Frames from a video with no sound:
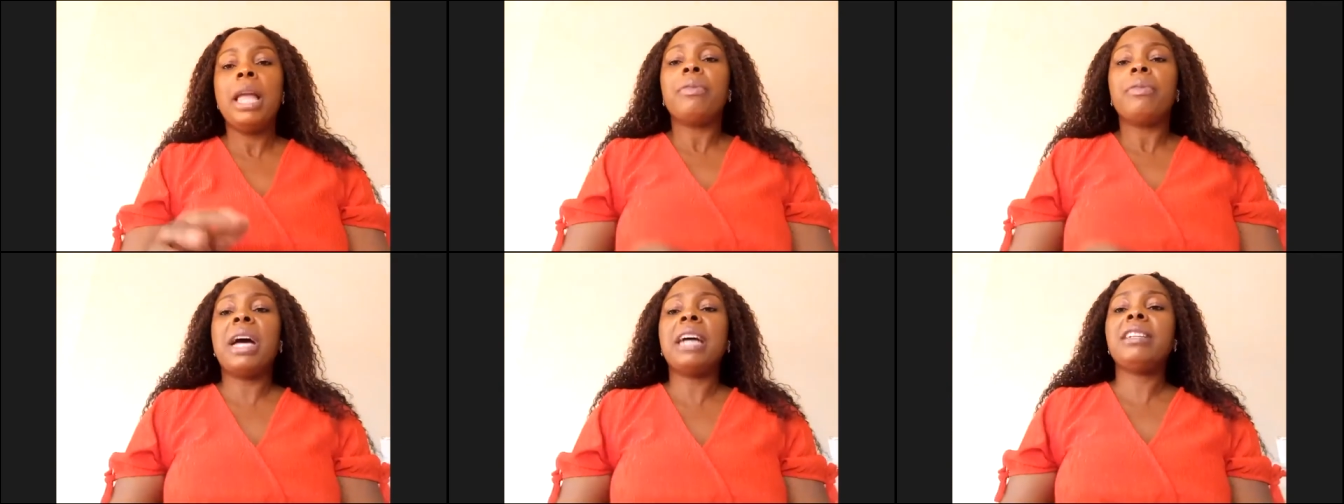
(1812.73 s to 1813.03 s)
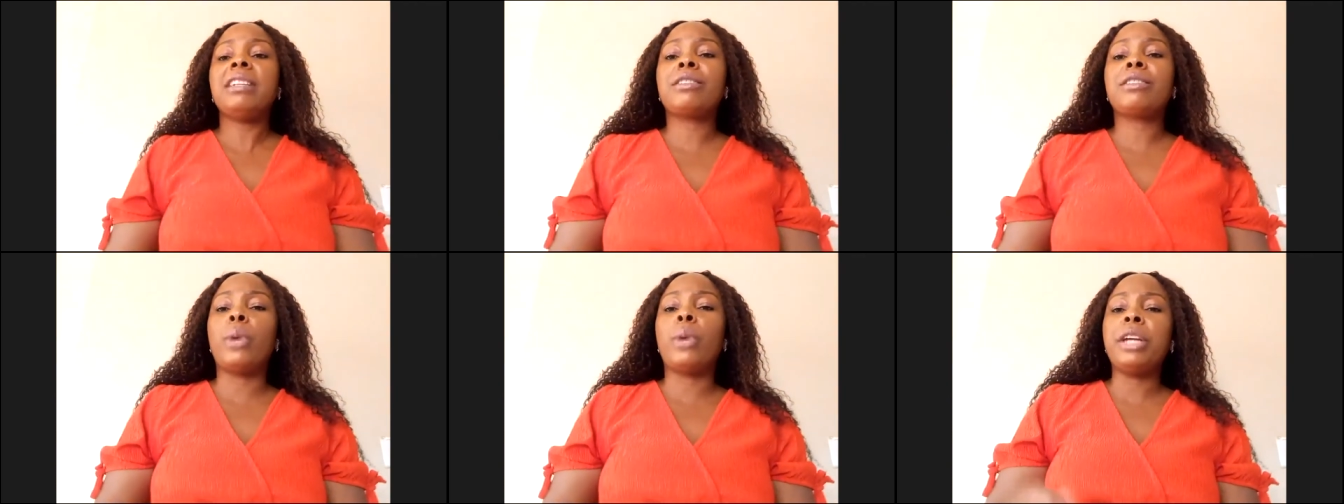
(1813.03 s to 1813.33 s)
that
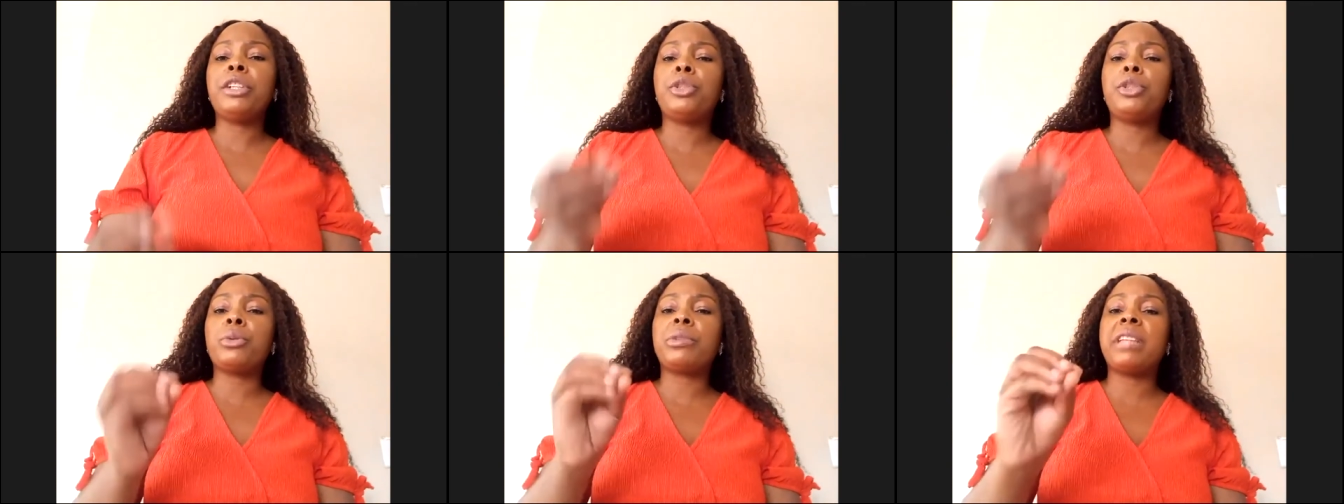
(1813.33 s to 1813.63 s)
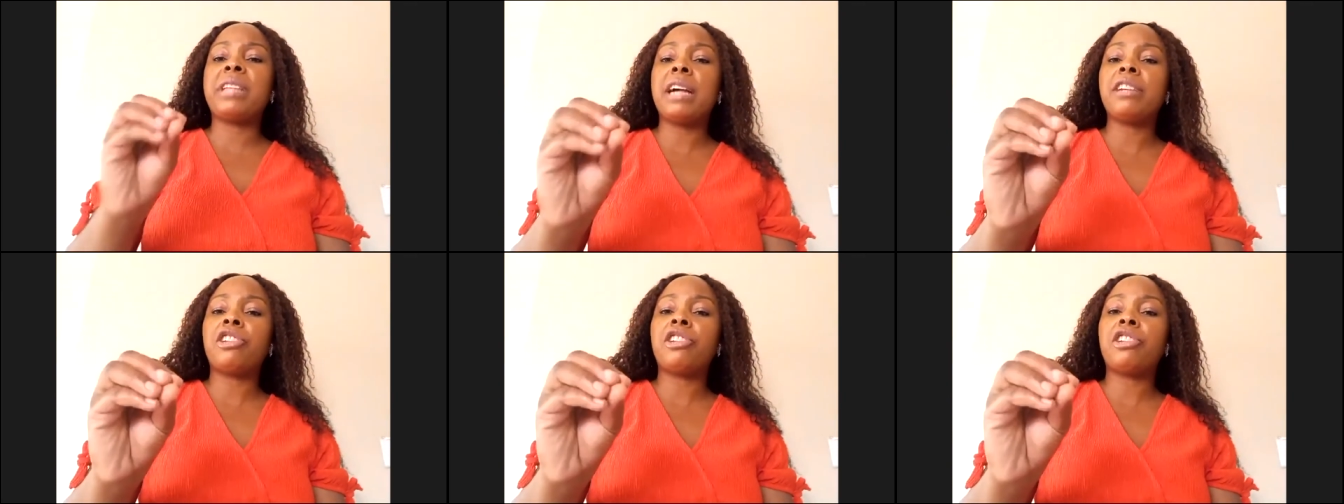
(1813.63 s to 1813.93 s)
is going to
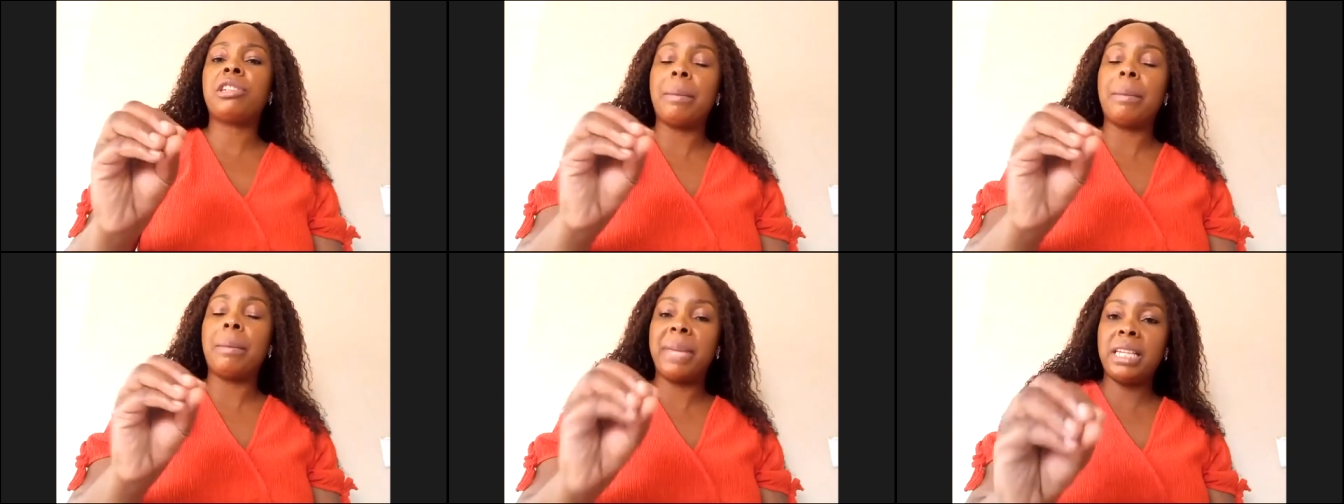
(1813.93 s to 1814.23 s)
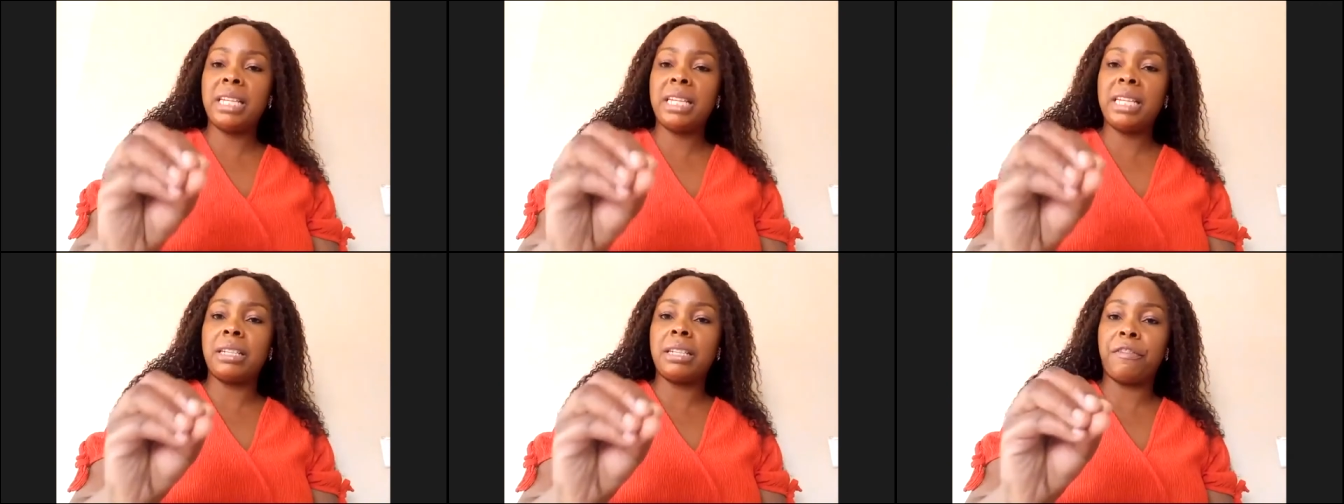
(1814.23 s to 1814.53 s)
touch some
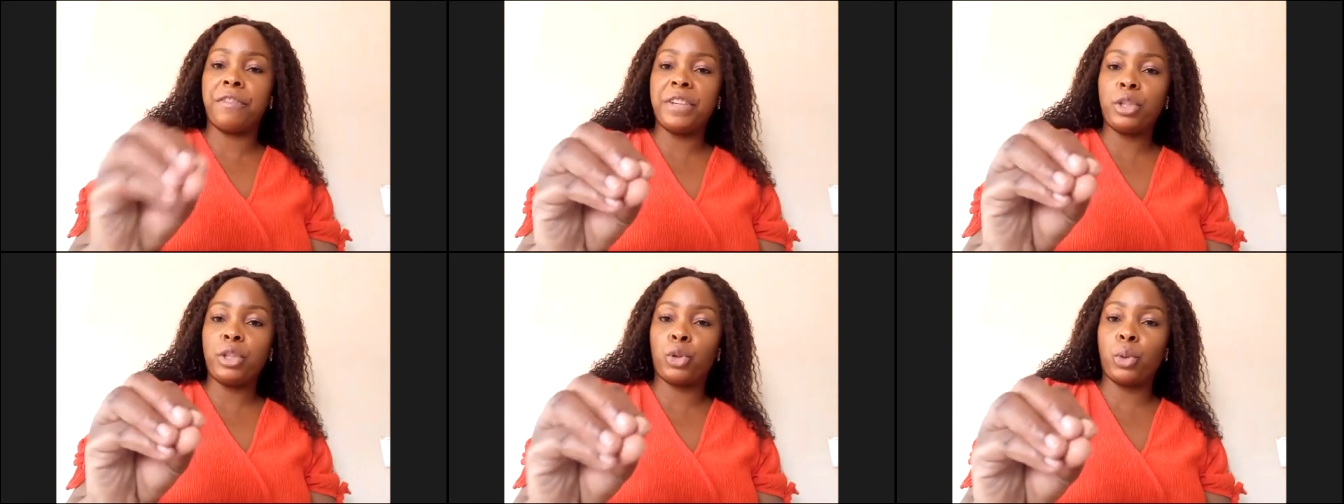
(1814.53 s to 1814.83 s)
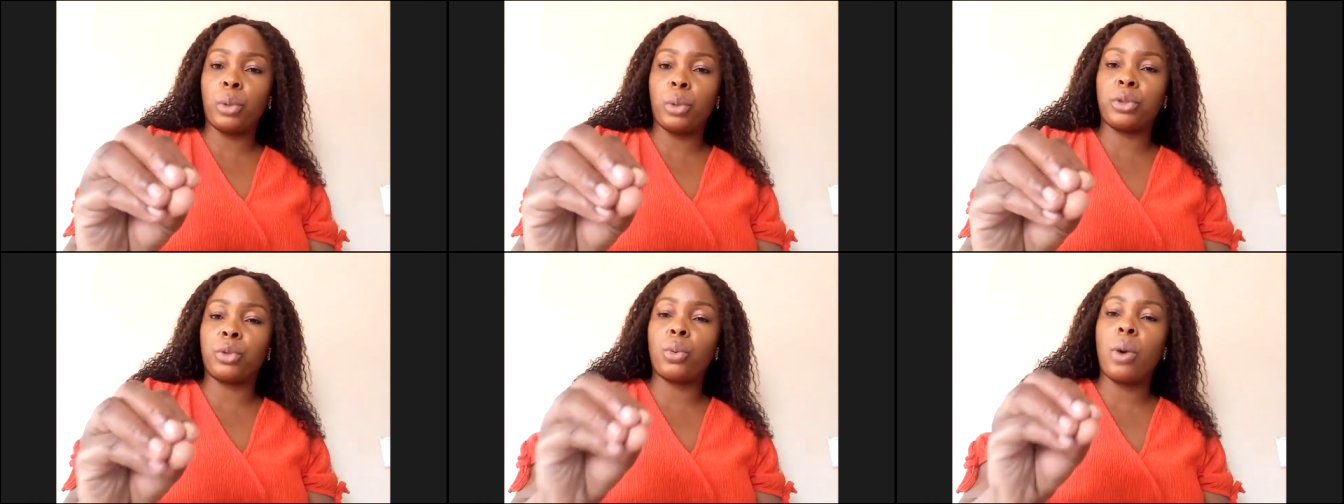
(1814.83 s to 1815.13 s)

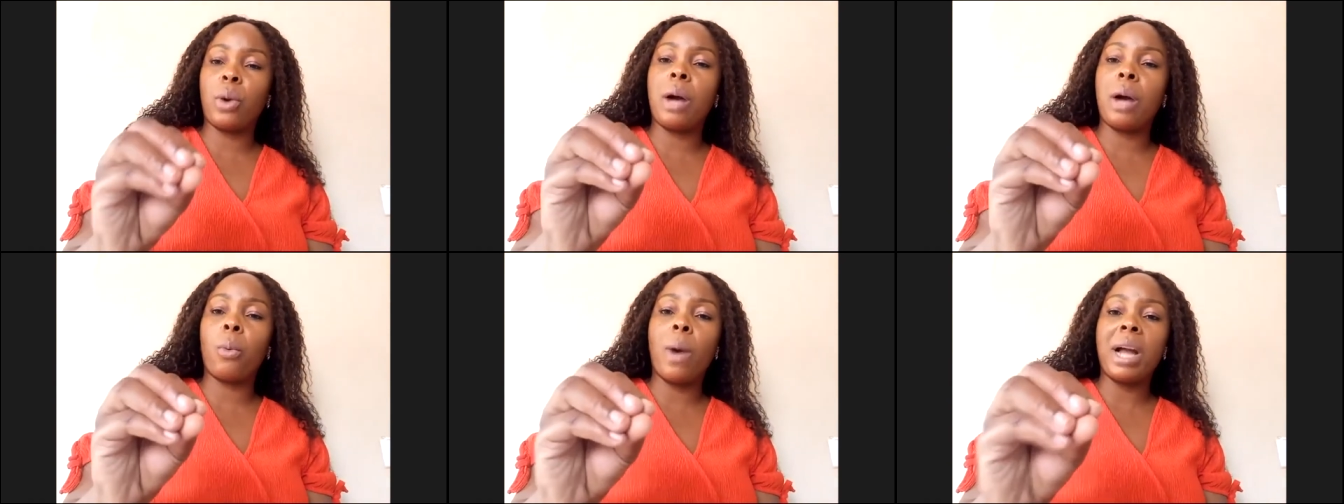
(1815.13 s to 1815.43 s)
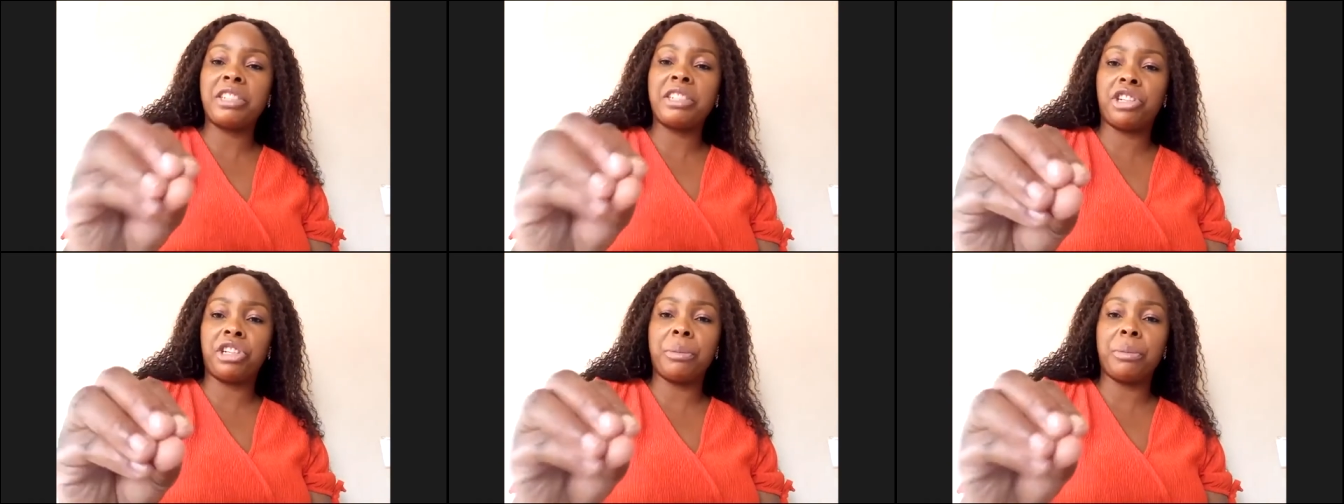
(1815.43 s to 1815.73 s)
individuals who are
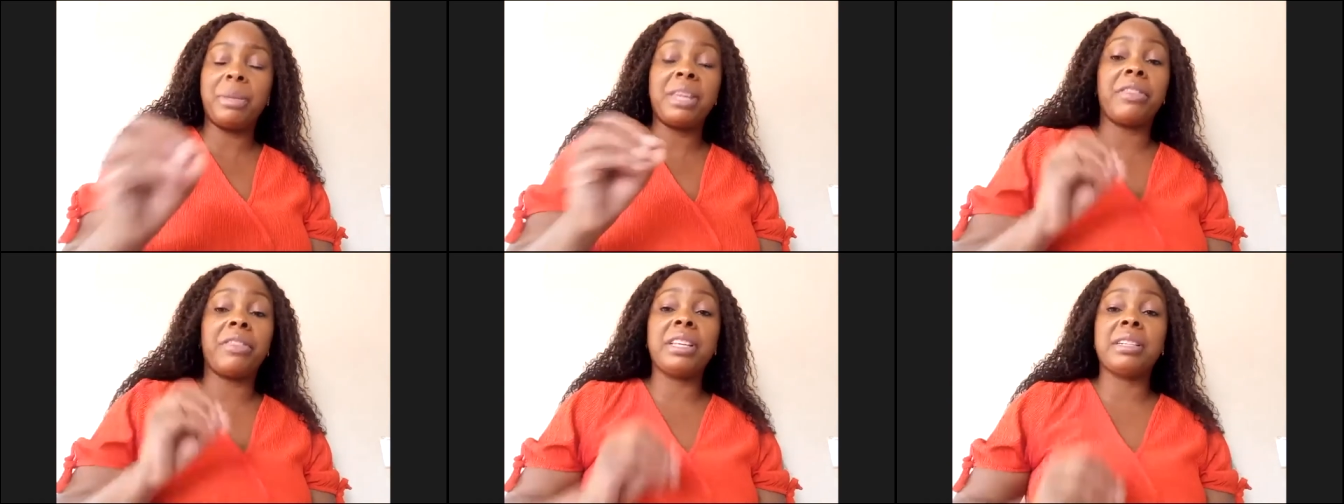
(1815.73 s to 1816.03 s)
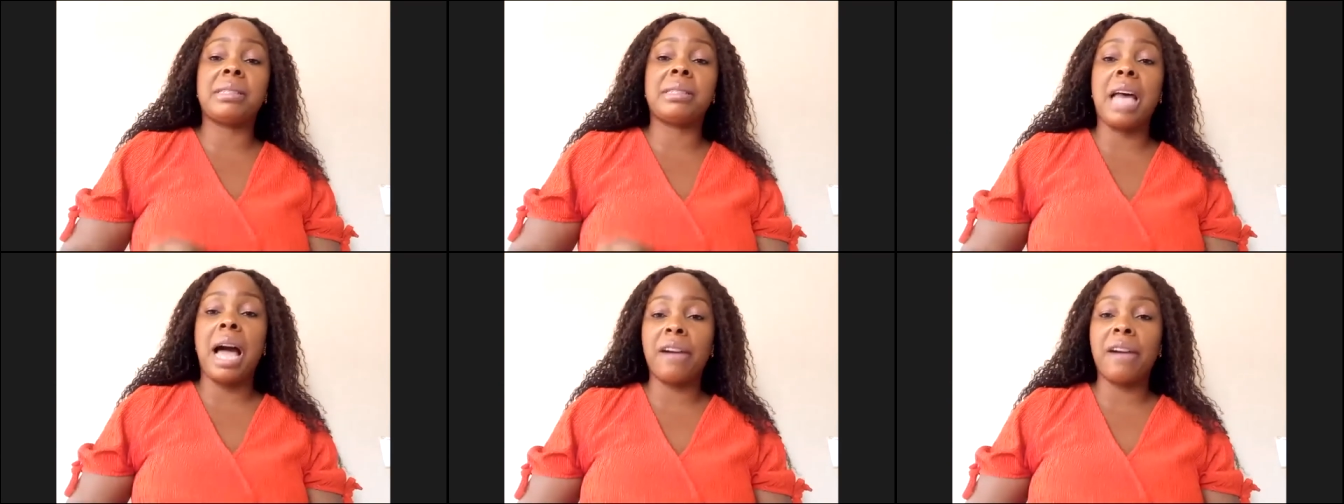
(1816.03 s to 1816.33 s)
watching me
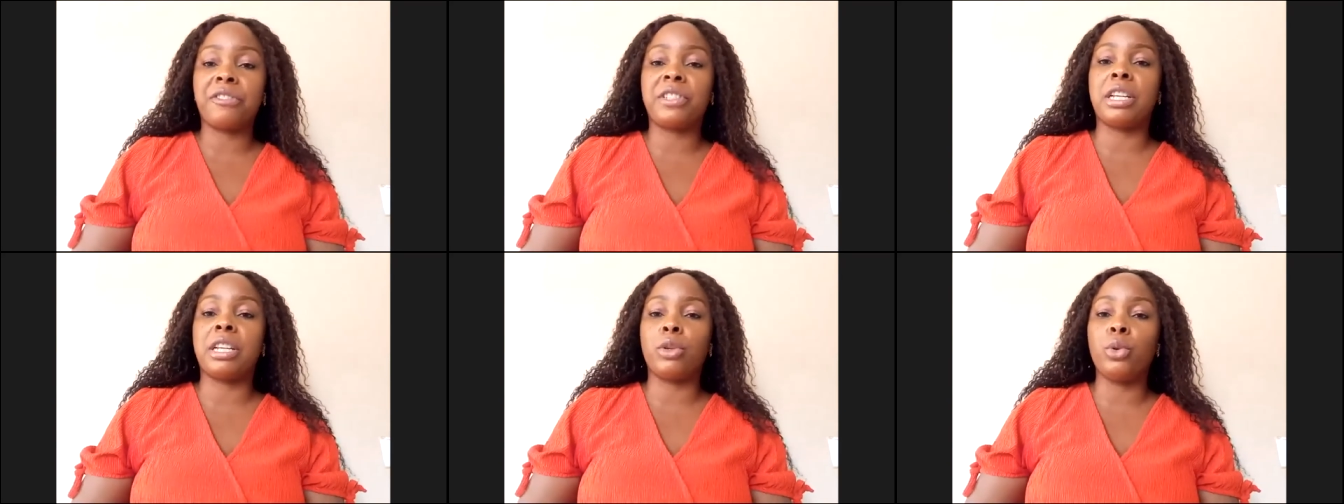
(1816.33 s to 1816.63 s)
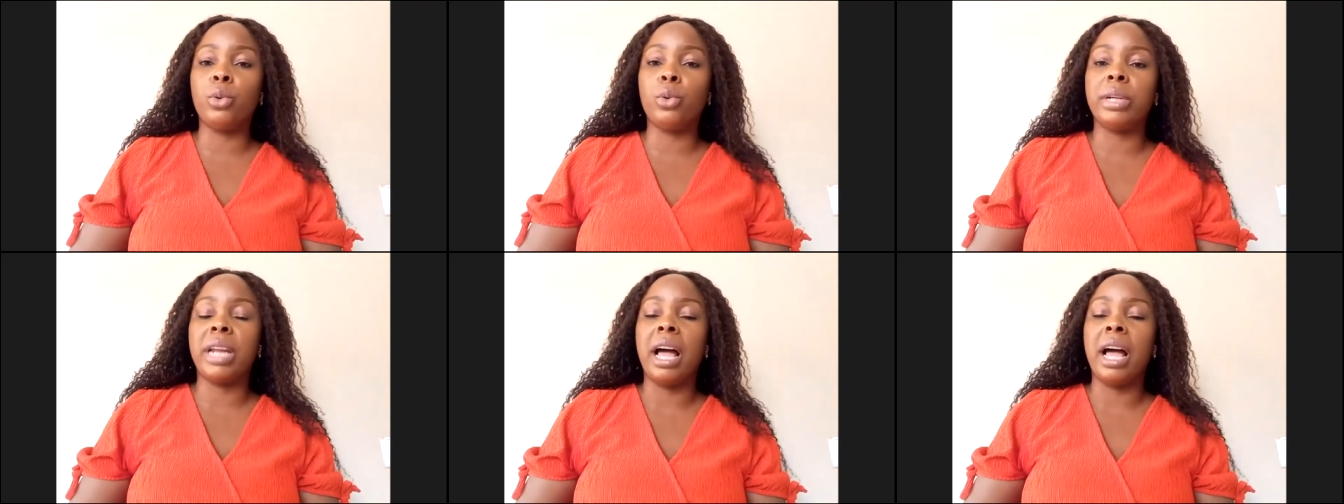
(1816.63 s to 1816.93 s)
this
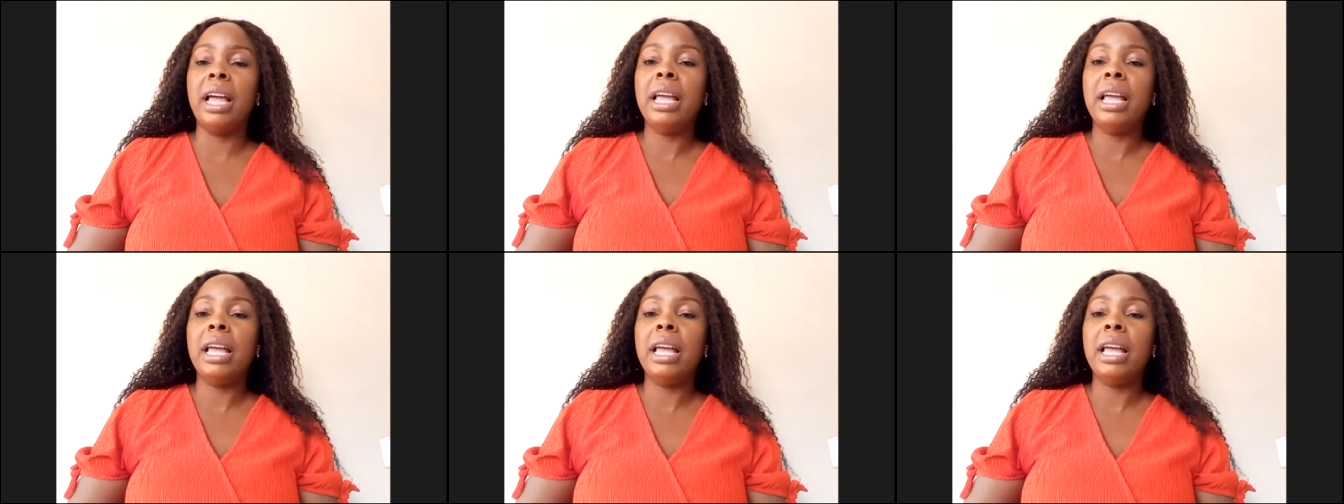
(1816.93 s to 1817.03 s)
afternoon.